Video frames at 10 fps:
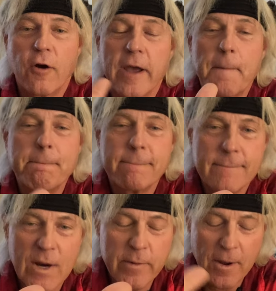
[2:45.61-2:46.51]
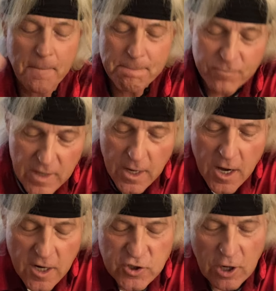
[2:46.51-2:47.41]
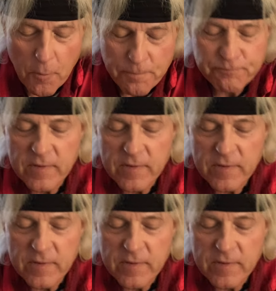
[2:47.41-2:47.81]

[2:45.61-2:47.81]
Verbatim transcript: Okay, here we go. So,